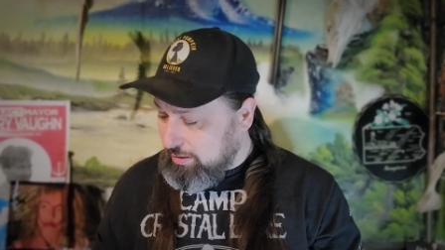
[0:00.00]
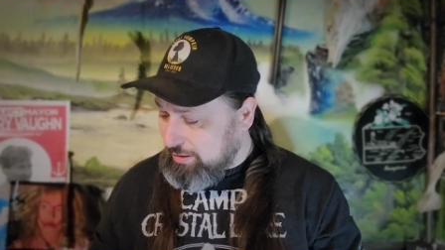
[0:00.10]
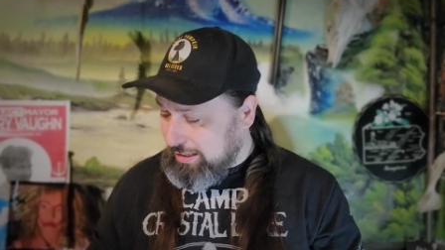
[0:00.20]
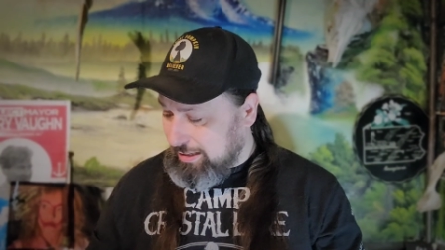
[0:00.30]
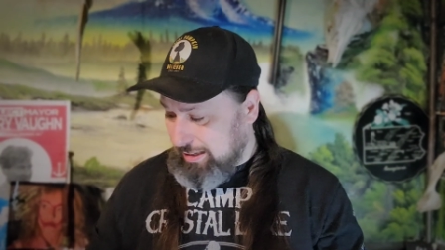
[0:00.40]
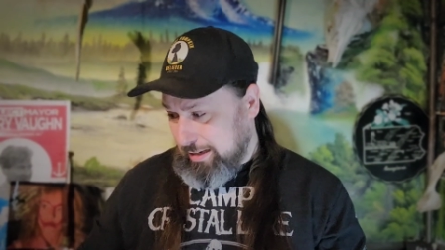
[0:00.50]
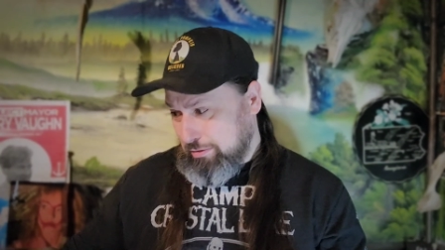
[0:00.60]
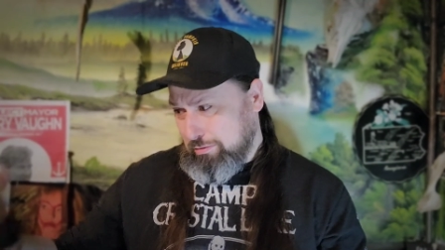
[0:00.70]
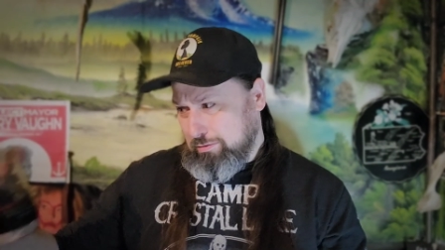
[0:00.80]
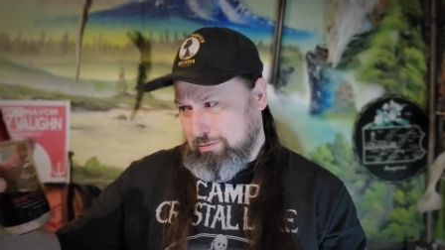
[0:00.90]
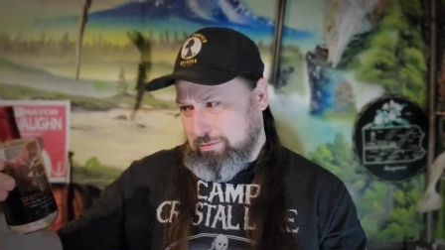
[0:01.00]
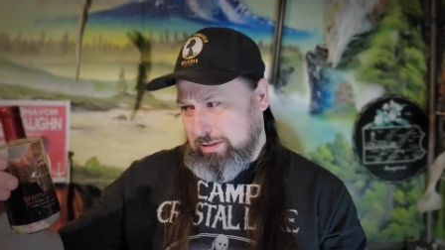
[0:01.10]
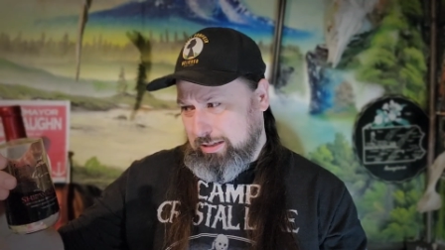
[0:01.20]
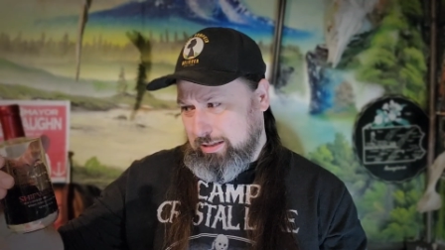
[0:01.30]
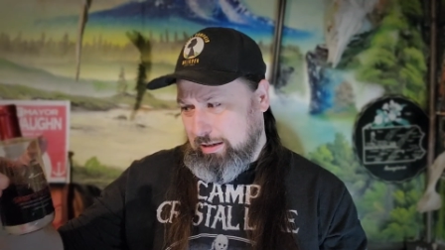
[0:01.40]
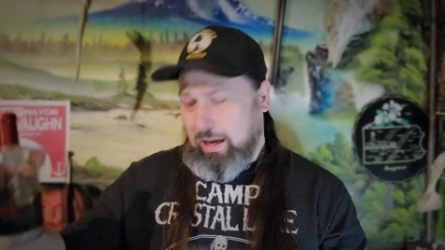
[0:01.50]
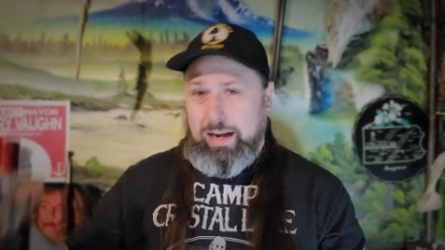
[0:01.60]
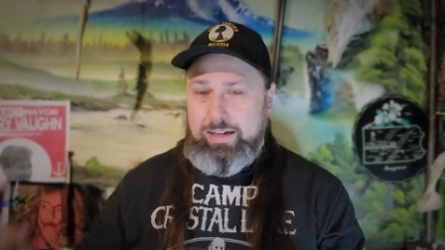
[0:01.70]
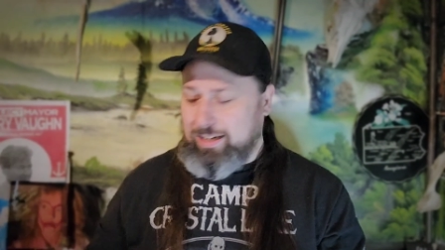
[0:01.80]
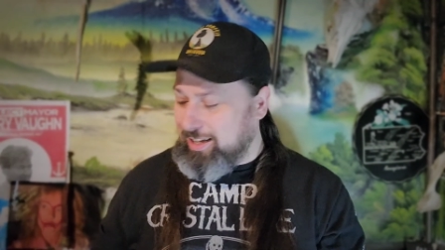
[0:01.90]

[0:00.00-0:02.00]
I was going to say, oh, that's a lot.